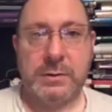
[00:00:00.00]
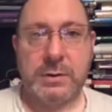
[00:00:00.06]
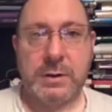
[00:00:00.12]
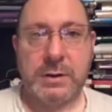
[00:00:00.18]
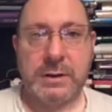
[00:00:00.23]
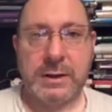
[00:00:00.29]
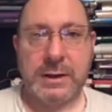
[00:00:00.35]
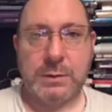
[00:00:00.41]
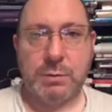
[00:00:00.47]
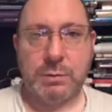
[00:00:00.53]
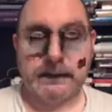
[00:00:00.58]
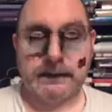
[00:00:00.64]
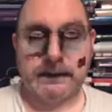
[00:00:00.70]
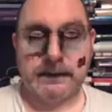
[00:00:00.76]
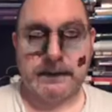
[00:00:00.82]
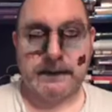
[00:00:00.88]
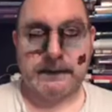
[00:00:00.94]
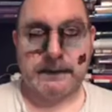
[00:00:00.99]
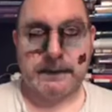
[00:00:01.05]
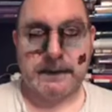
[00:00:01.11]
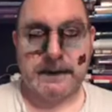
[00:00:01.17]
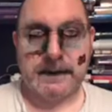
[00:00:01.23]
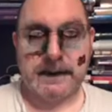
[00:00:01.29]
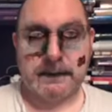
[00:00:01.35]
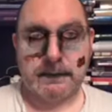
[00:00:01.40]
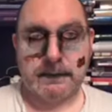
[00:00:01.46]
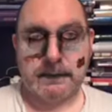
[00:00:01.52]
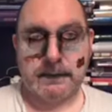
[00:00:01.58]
Okay, what's on this one now?